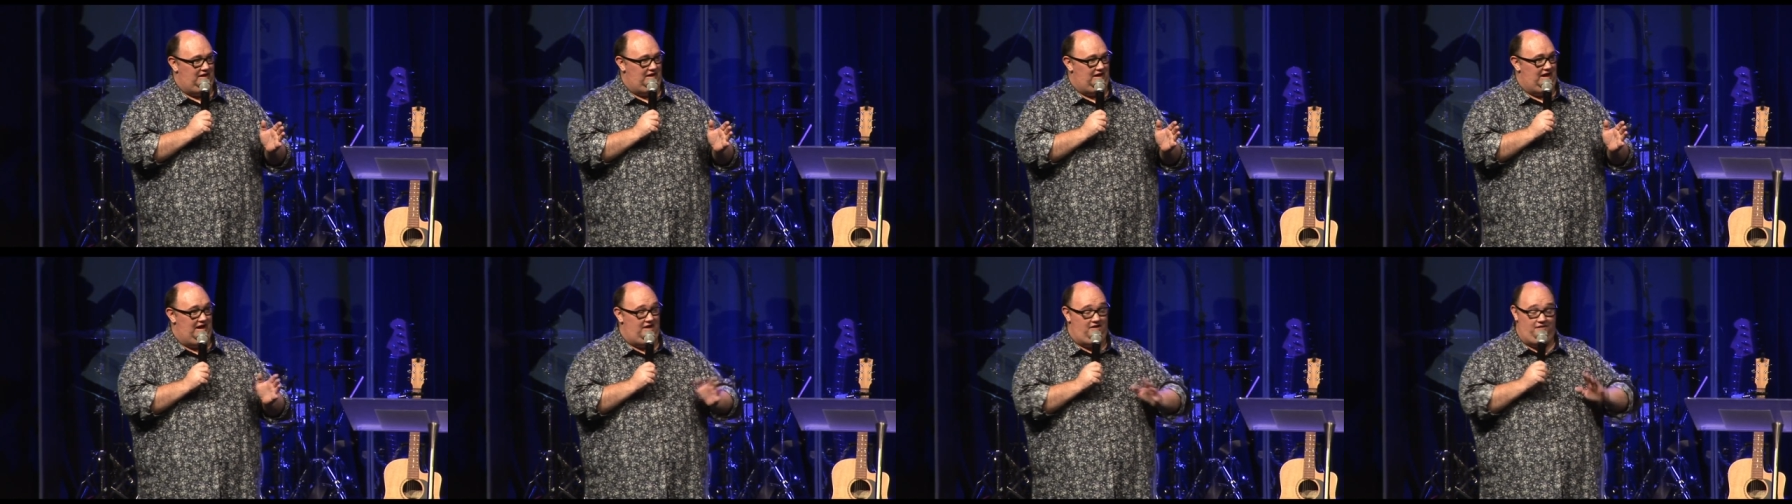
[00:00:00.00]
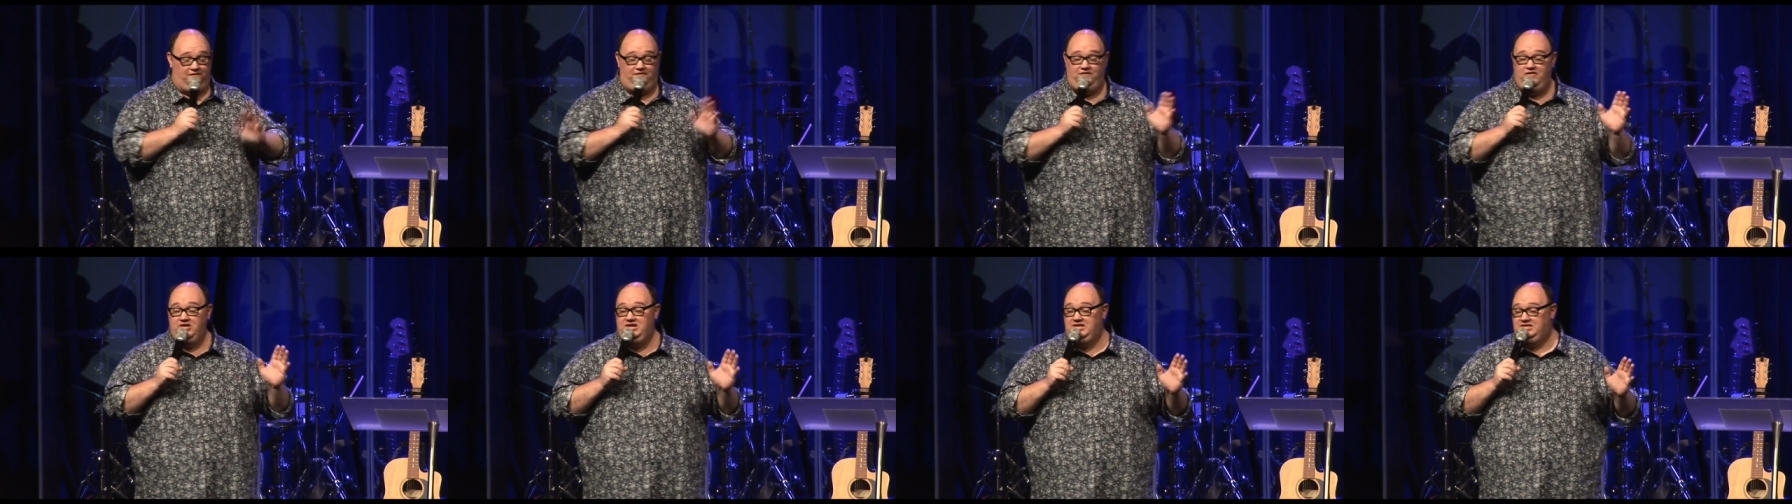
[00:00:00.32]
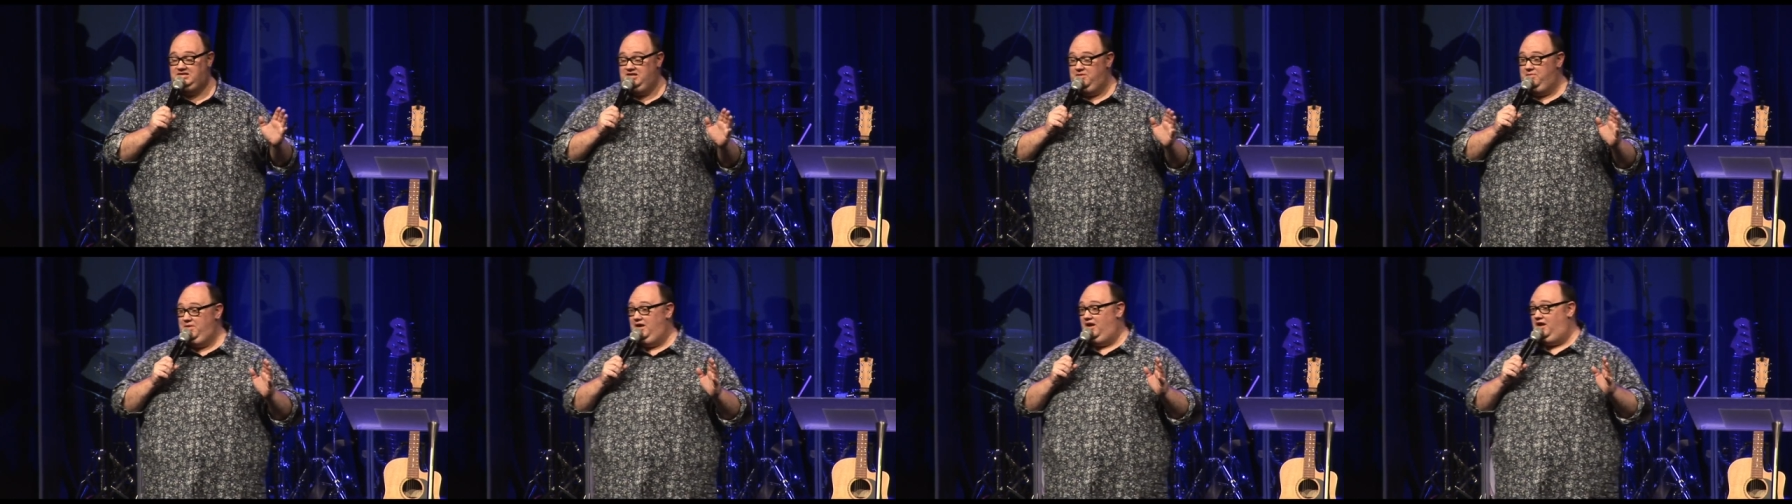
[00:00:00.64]
and it freaks
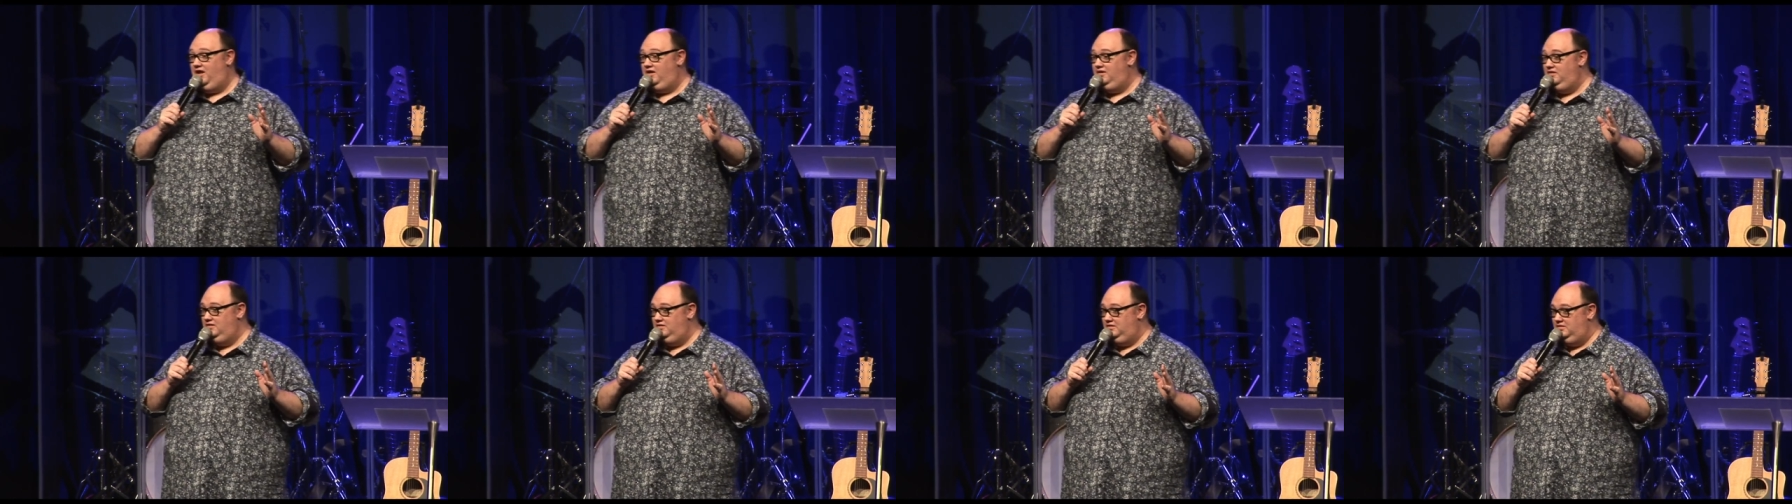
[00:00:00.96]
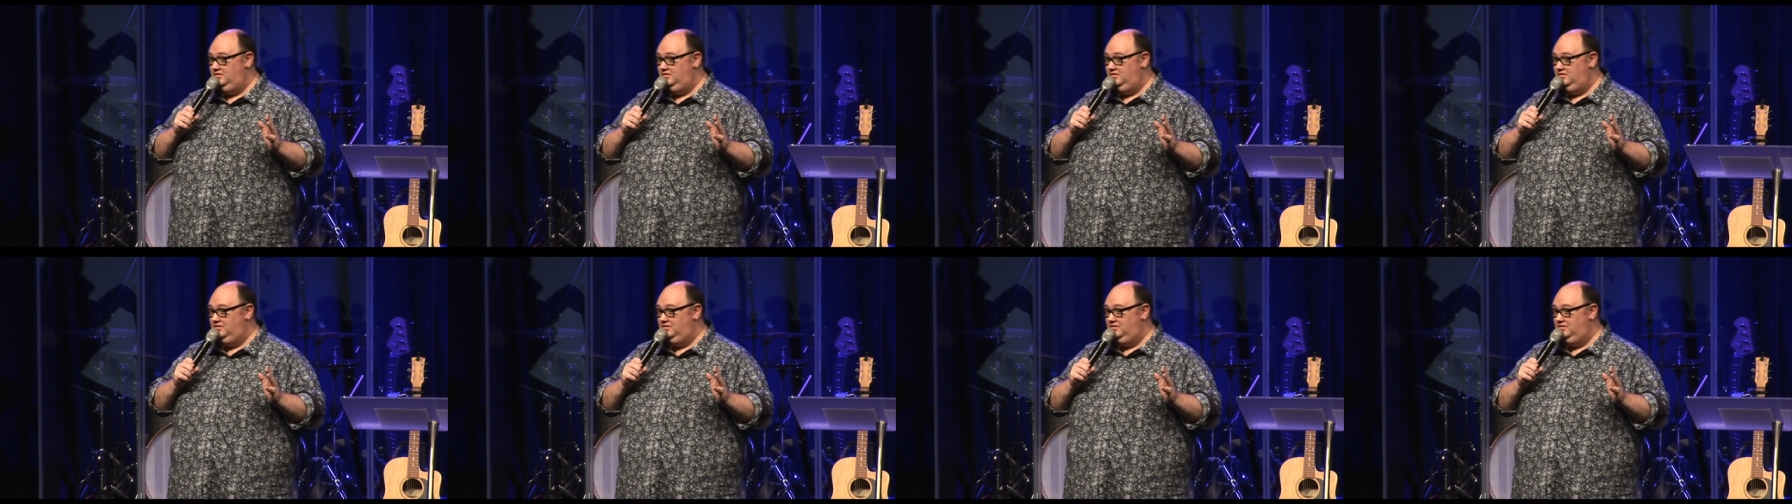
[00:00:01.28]
him out.